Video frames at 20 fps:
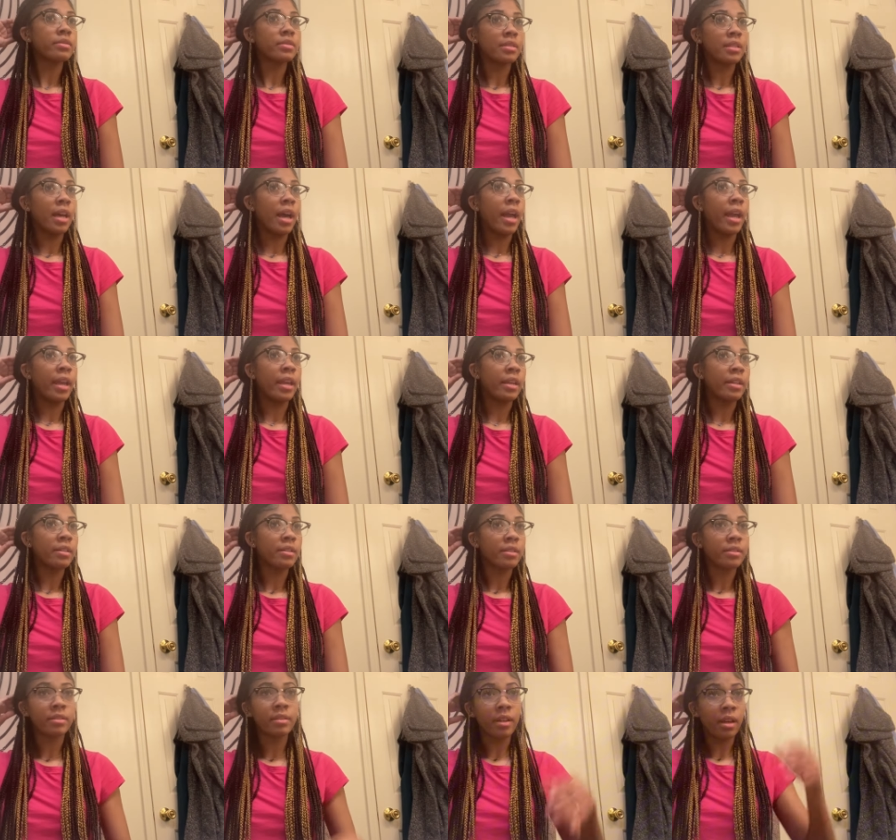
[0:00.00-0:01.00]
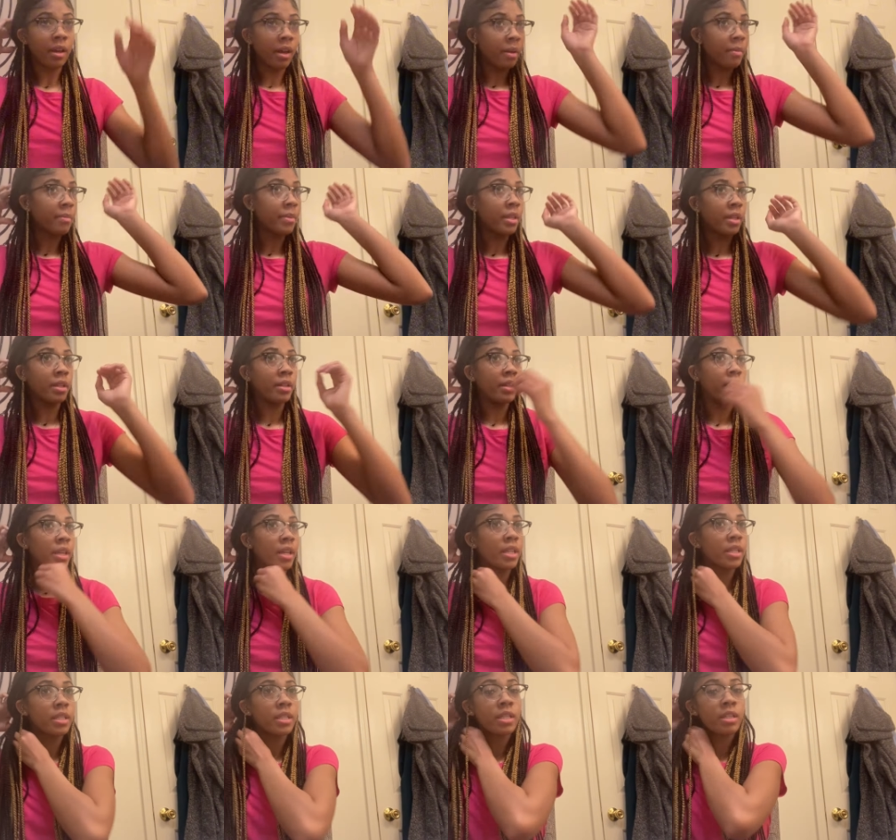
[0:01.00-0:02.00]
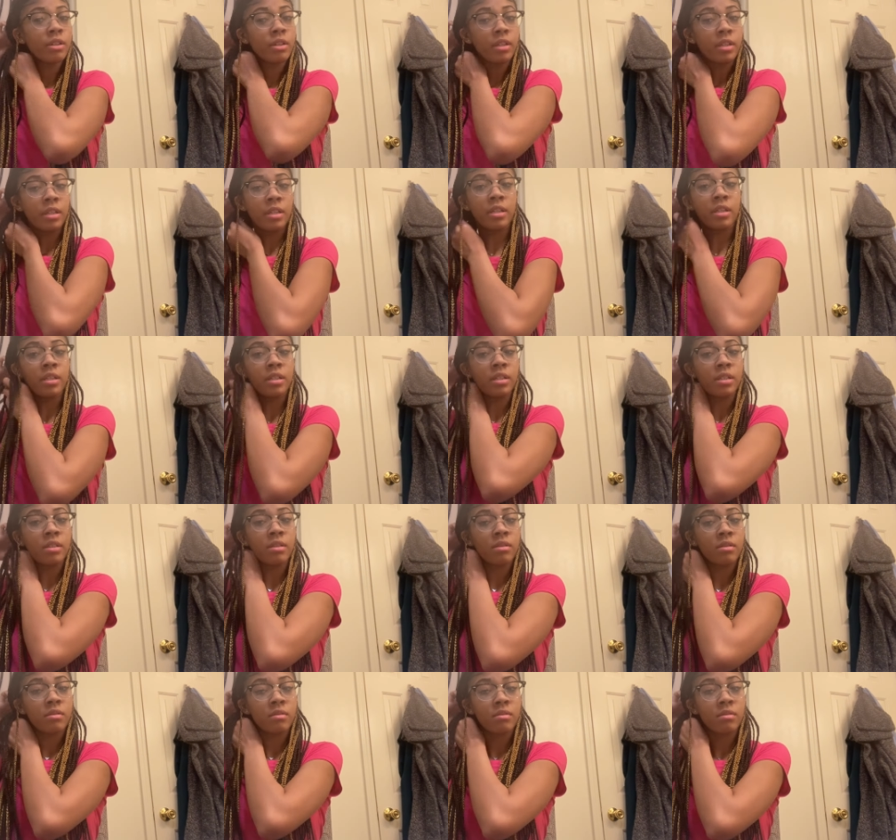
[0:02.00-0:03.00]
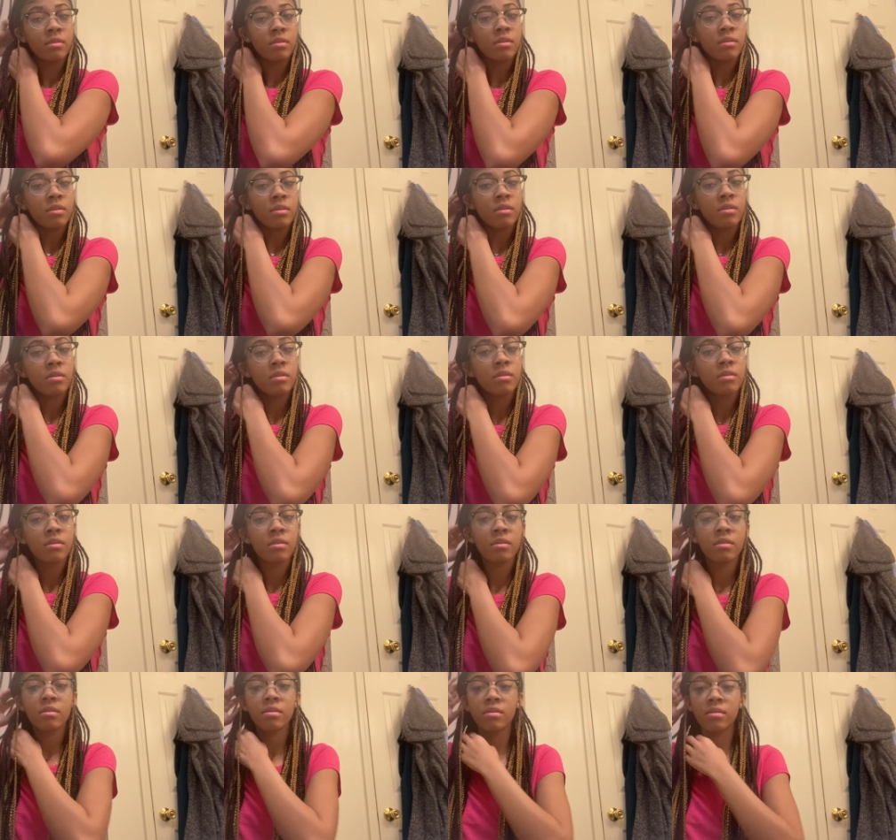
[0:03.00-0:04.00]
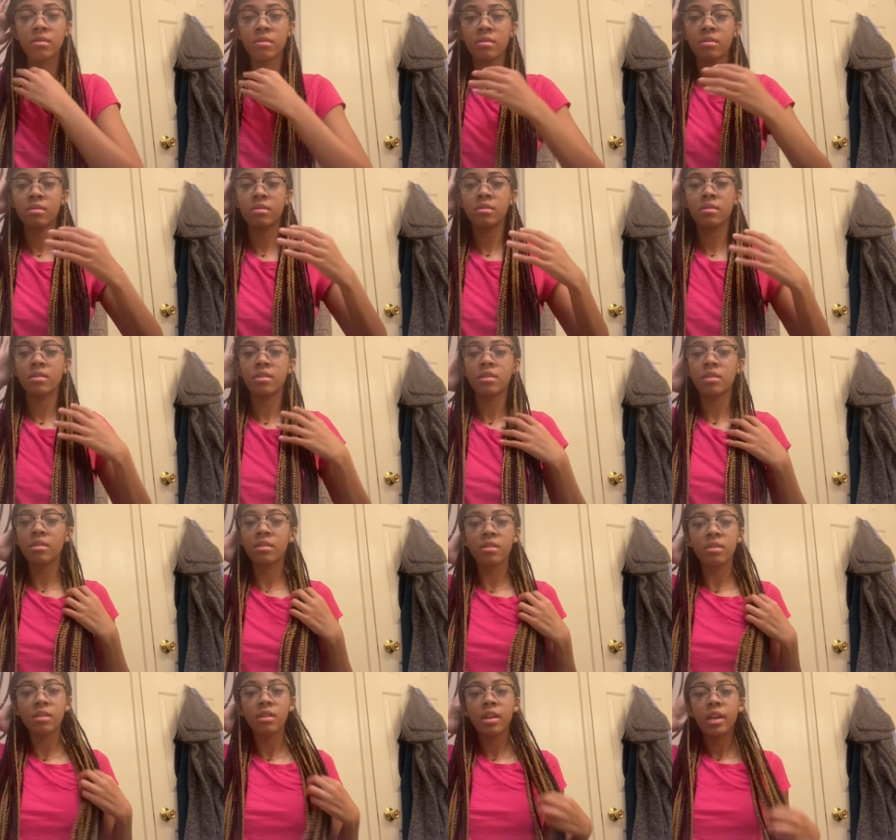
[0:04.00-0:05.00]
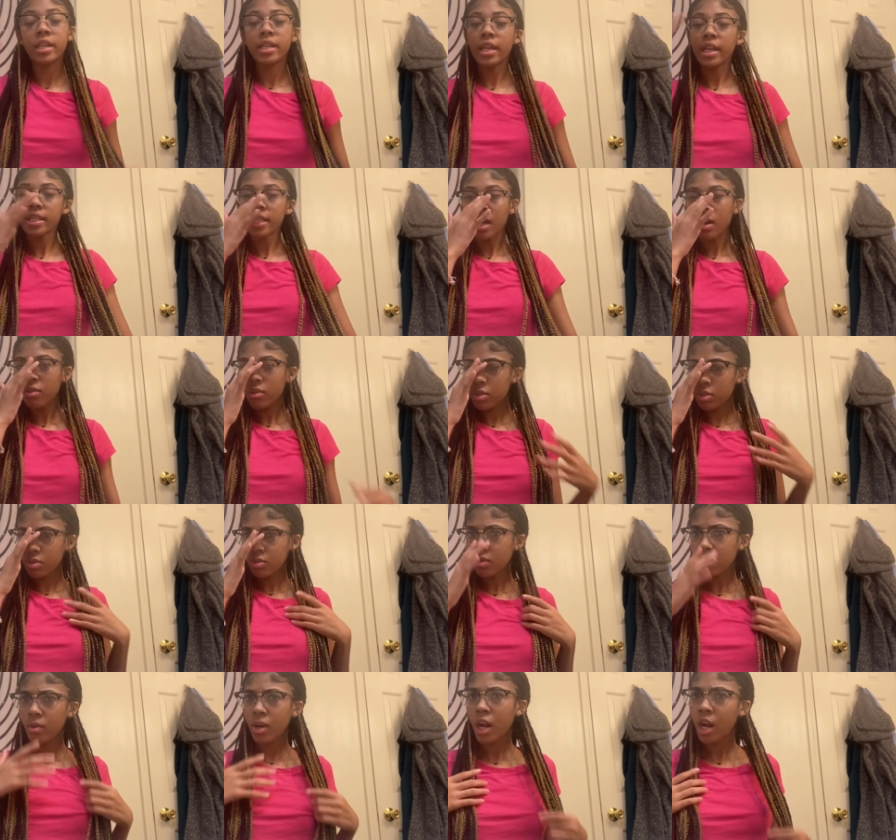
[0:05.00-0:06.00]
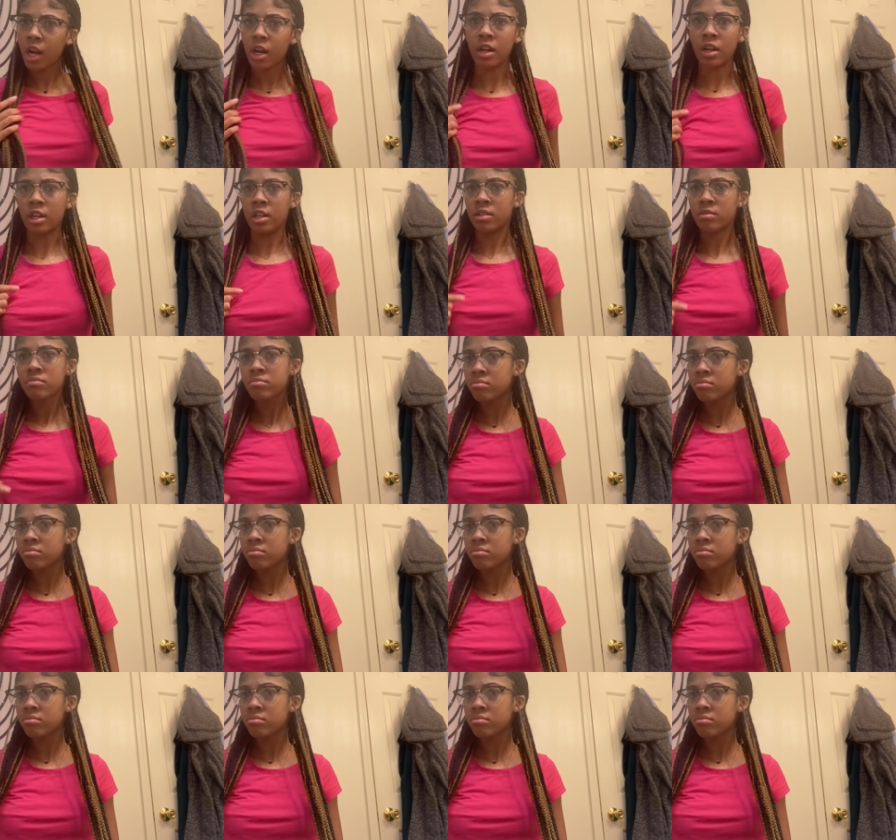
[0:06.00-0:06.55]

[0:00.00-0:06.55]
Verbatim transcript: like, I'm being dead serious. You, you might go to school with us. Yes, I go to school with her.